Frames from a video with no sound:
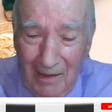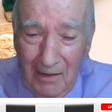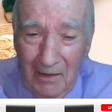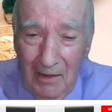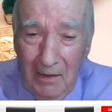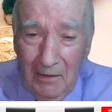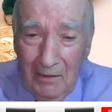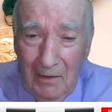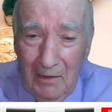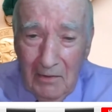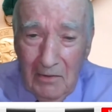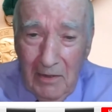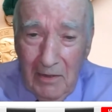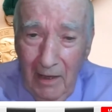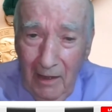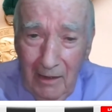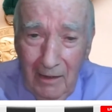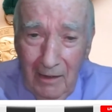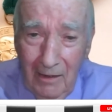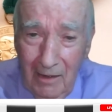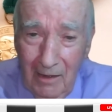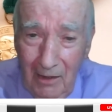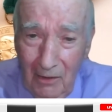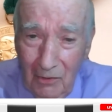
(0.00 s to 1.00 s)
that the
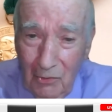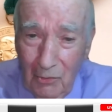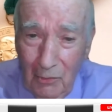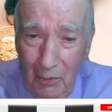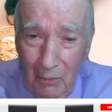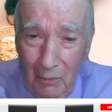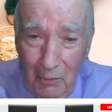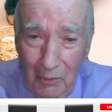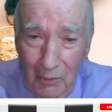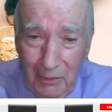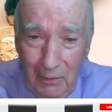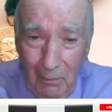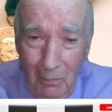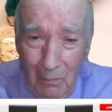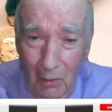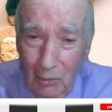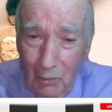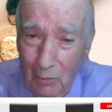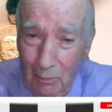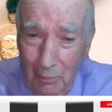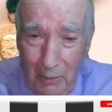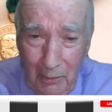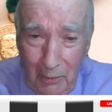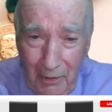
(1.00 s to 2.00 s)
second country with the
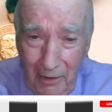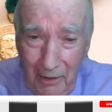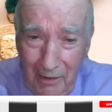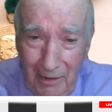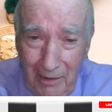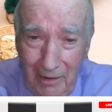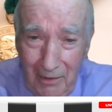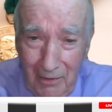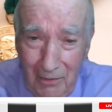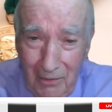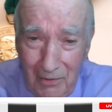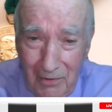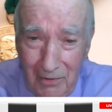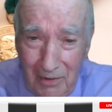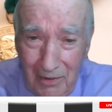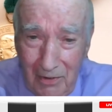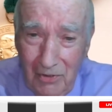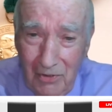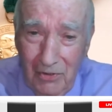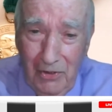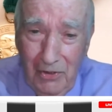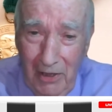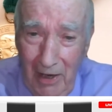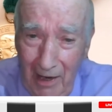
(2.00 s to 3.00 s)
most billionaires
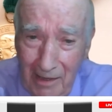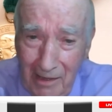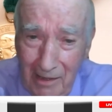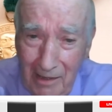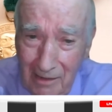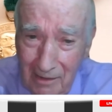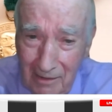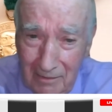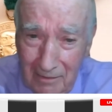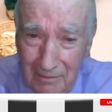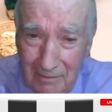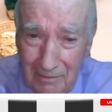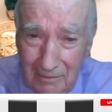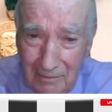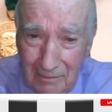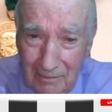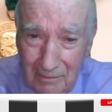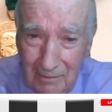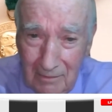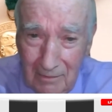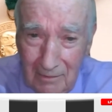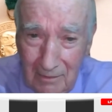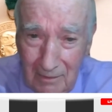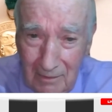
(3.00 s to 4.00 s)
is China
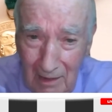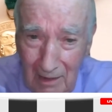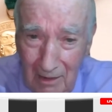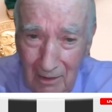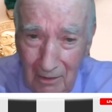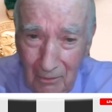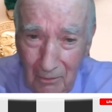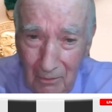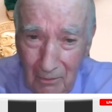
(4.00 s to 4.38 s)
now.